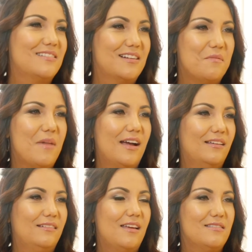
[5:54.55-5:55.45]
to come
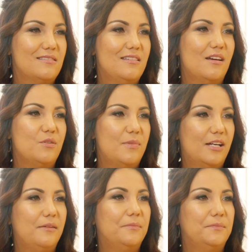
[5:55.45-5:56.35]
back and see everybody.